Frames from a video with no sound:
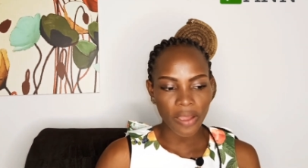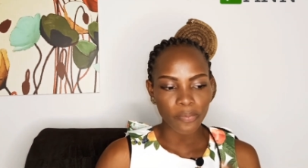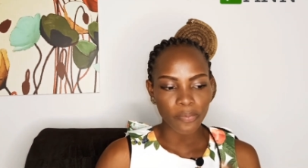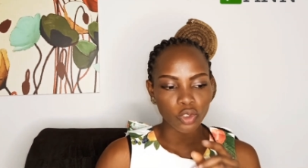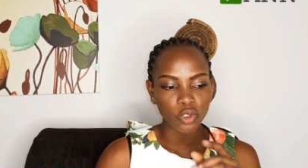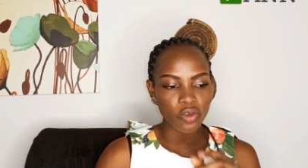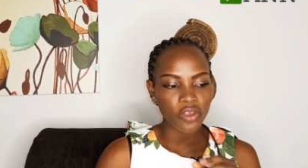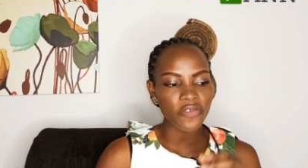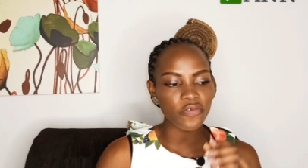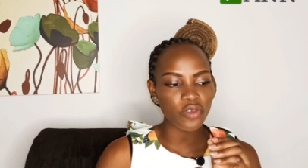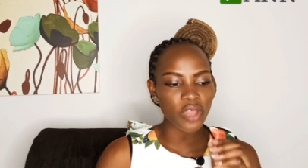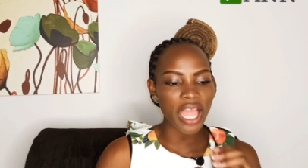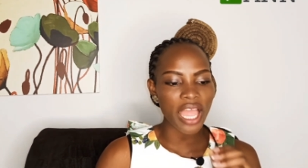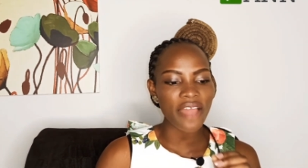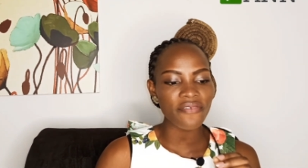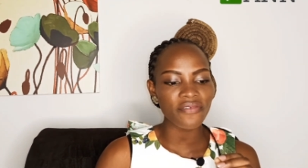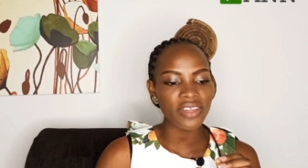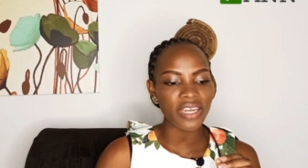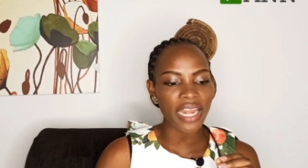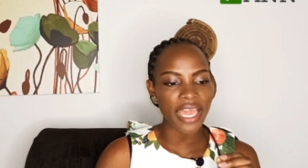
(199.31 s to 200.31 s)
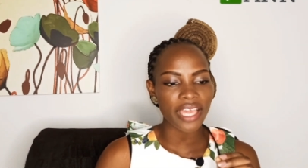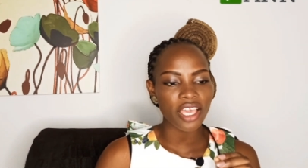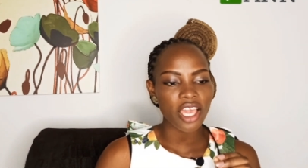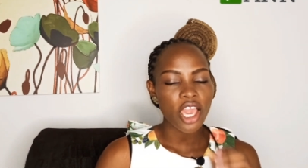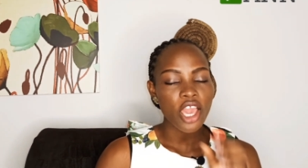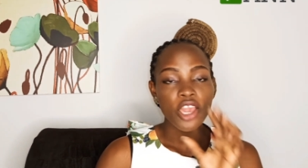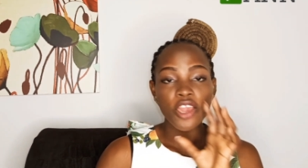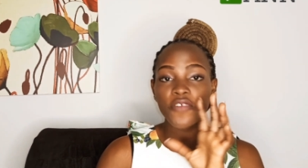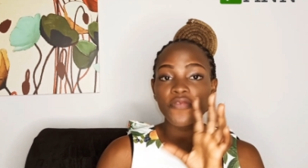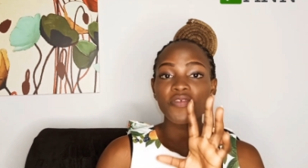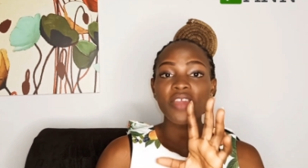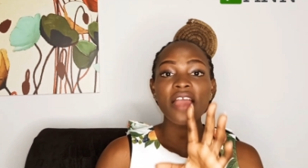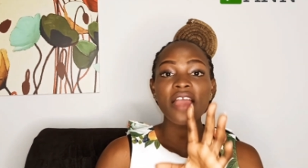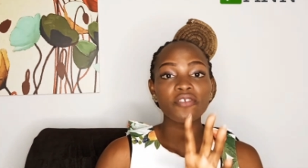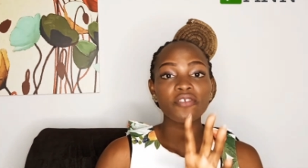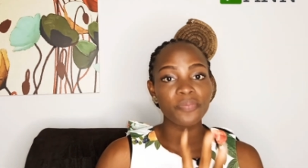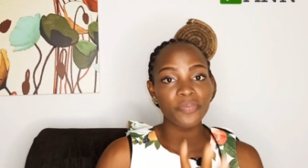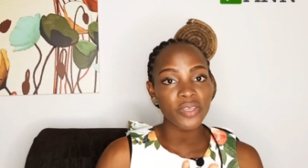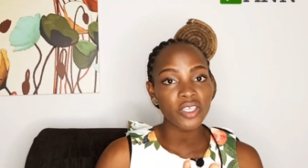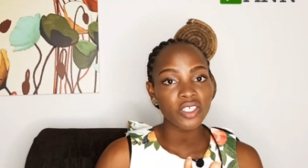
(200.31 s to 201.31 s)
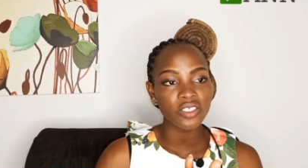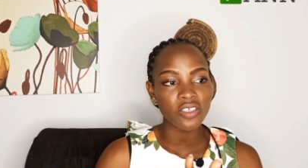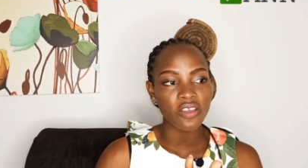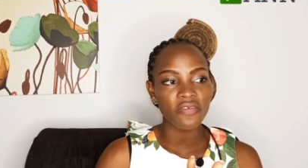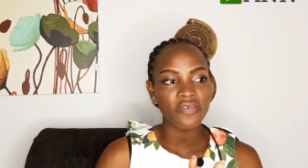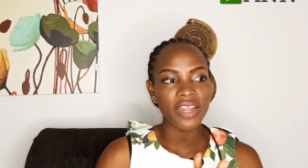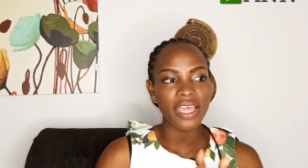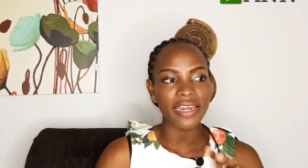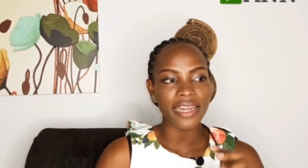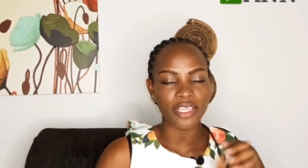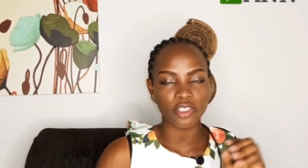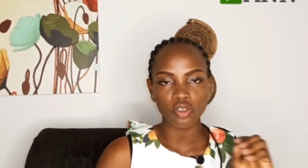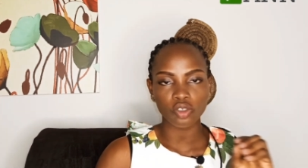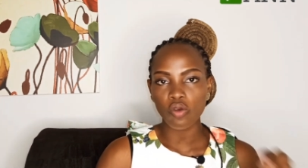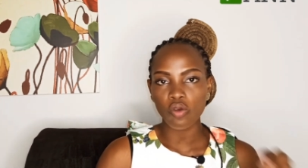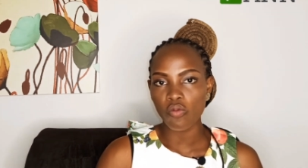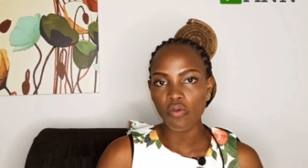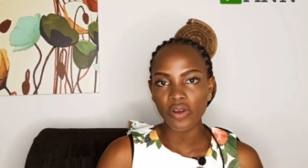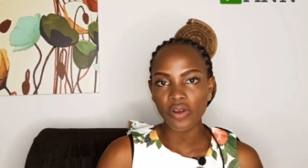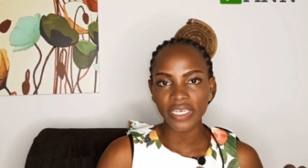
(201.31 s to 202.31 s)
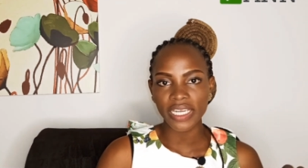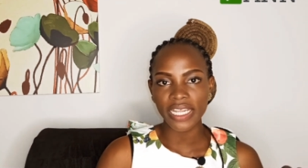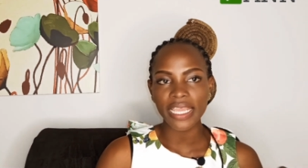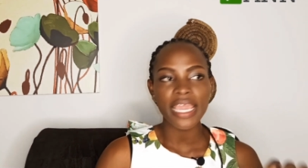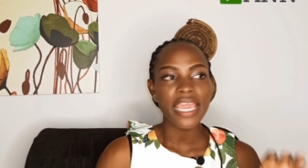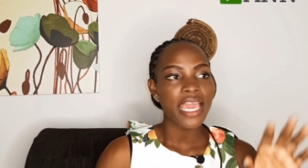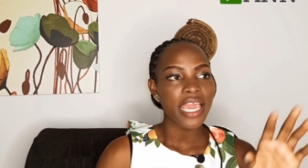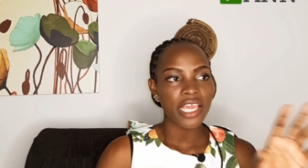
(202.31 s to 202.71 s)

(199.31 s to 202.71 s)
So if you have a piece of land at Owode,